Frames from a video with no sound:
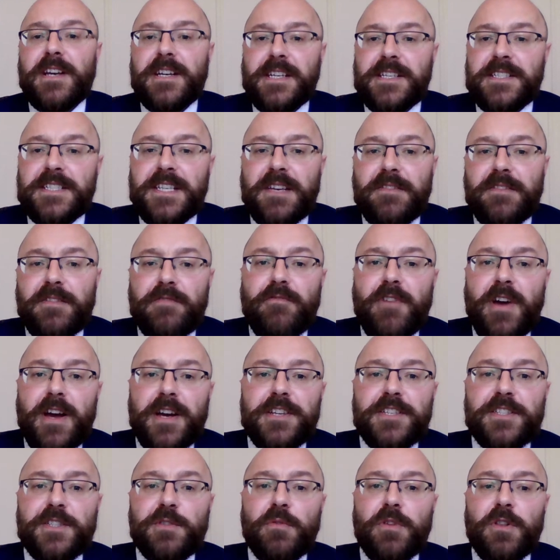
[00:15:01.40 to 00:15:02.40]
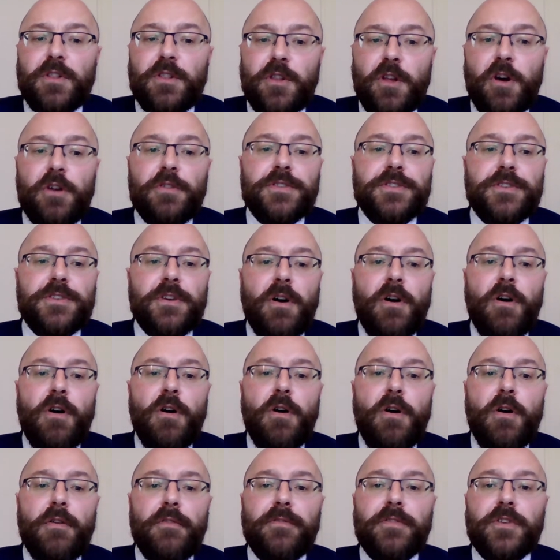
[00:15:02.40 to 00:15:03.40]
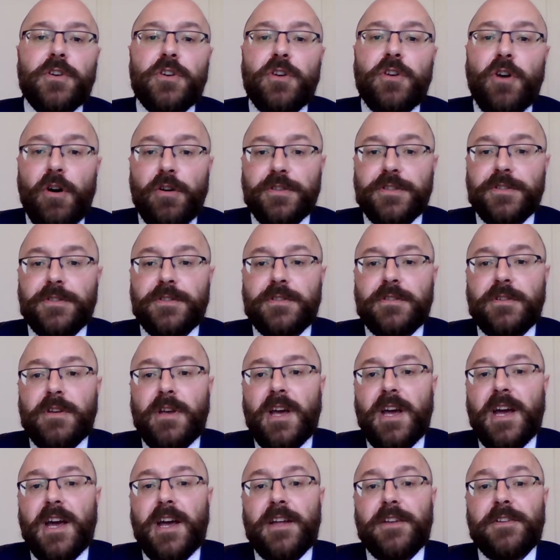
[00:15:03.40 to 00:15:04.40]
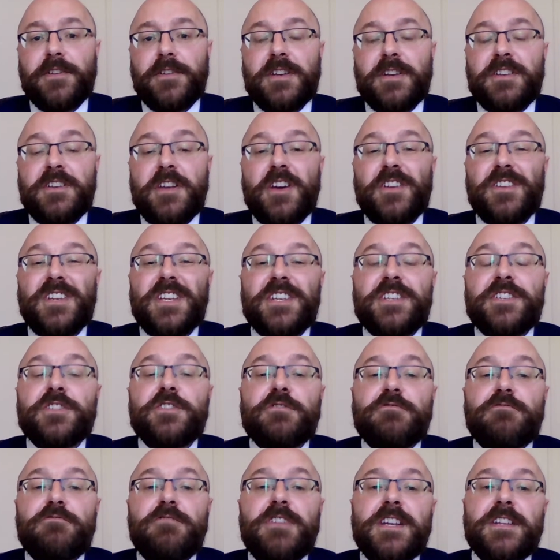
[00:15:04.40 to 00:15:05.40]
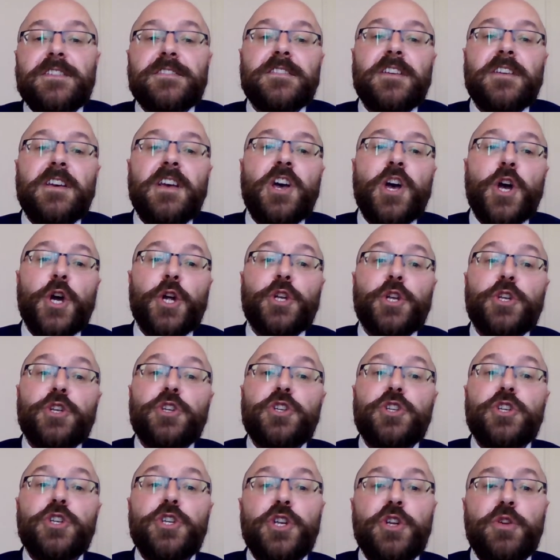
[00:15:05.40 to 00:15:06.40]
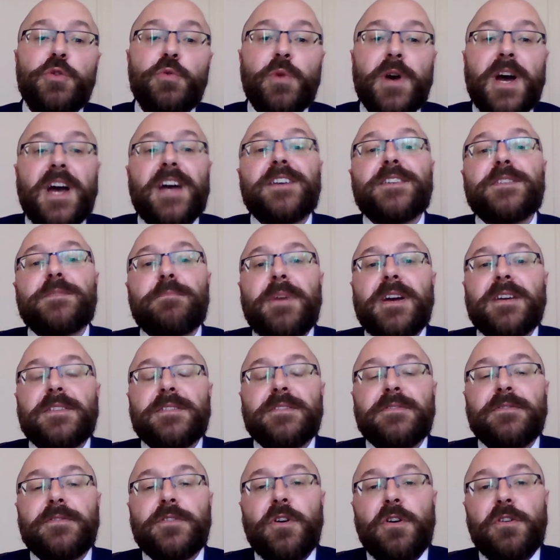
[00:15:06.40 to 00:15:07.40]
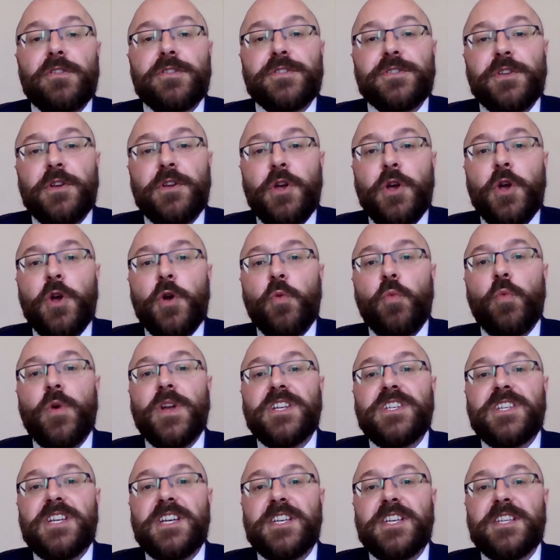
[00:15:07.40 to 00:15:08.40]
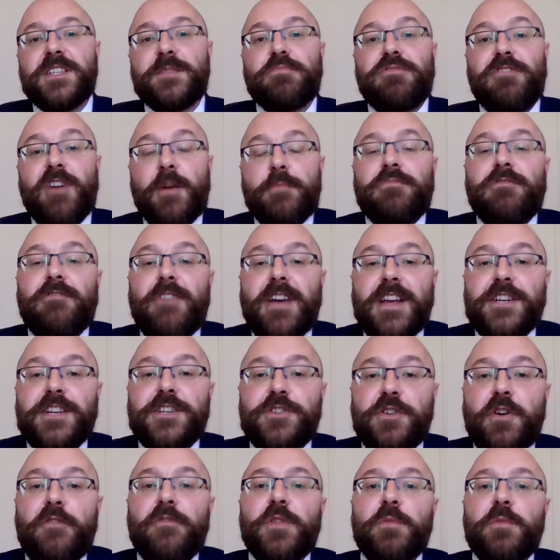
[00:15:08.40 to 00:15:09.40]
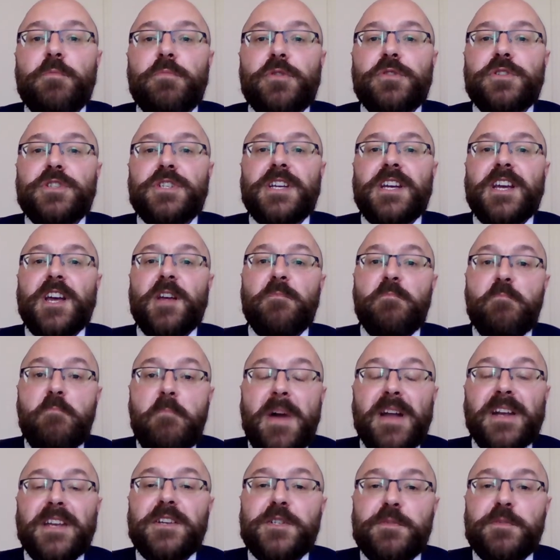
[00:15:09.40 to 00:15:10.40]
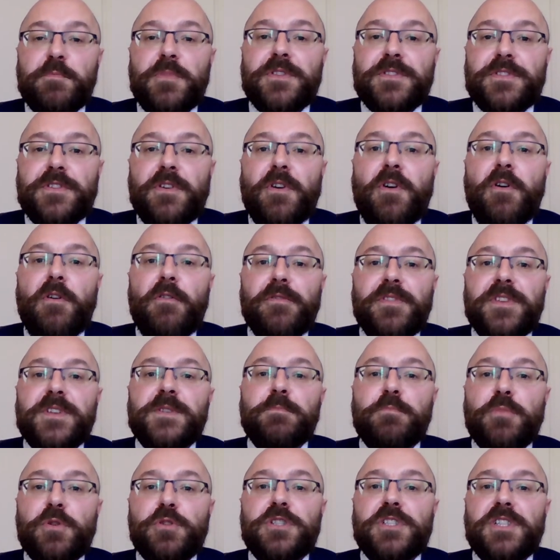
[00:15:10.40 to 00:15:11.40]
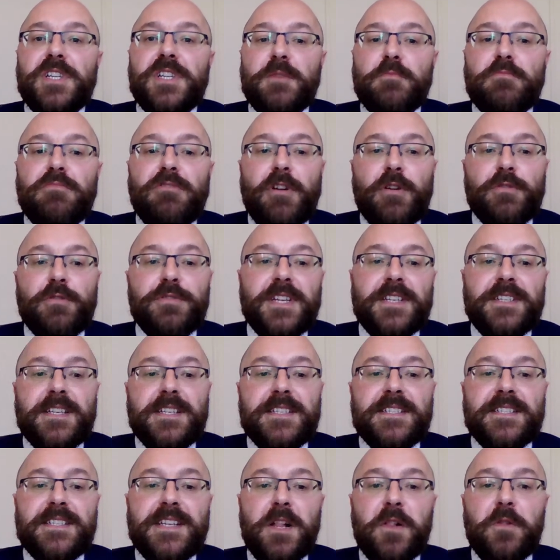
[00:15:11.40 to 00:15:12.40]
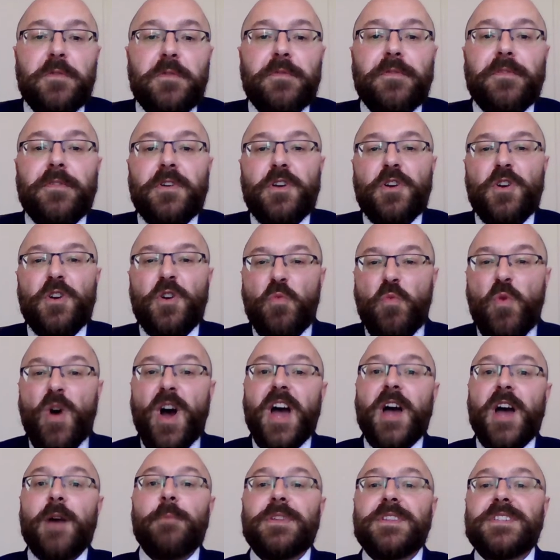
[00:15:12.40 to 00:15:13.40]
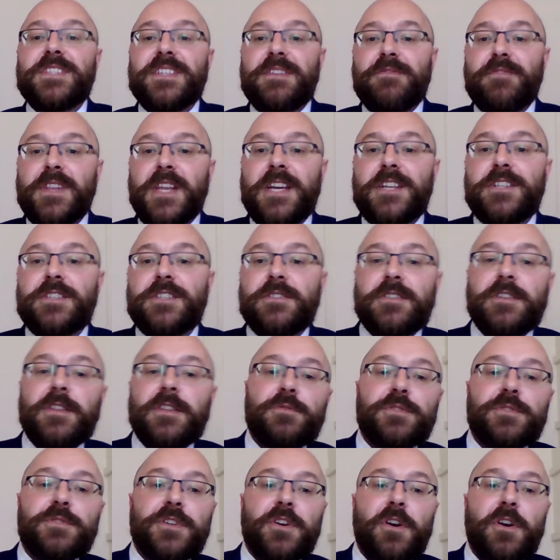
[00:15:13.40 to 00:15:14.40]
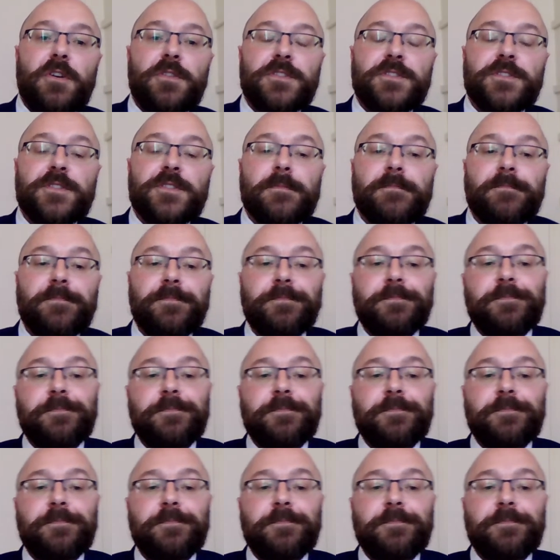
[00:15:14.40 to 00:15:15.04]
like it's giving rise to a lot of costs and a discrete and new aspect of costs, which is preparation of the budget and management of this budgeting process itself. What happens in relation to those costs?